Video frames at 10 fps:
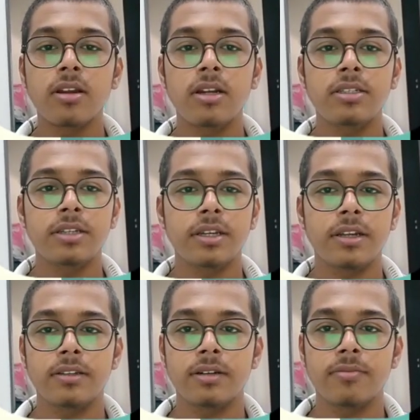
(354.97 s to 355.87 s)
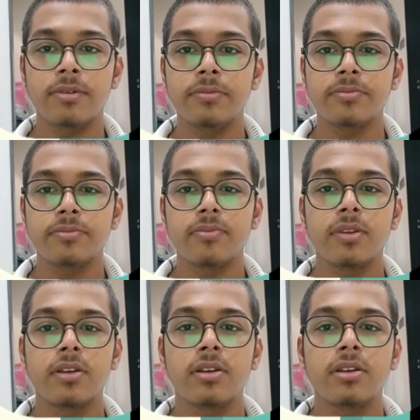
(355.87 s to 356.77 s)
Let's take an example.
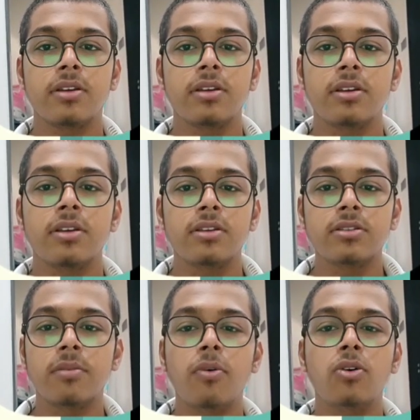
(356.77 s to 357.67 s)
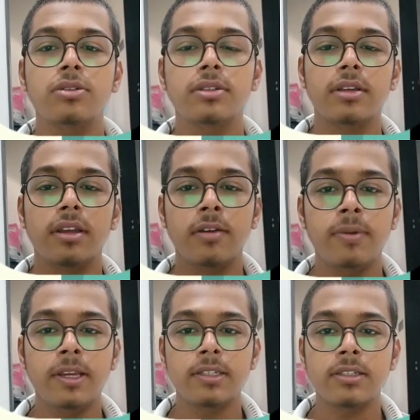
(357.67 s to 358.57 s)
Suppose
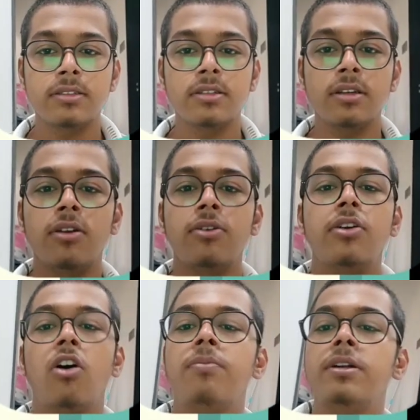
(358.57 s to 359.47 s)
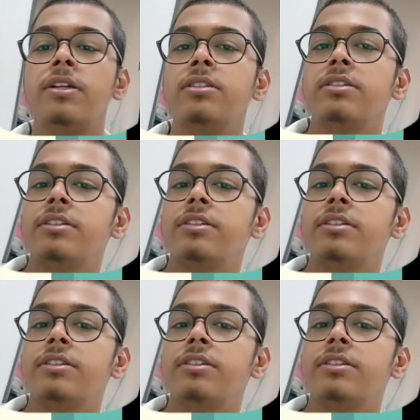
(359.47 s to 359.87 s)
applications include operating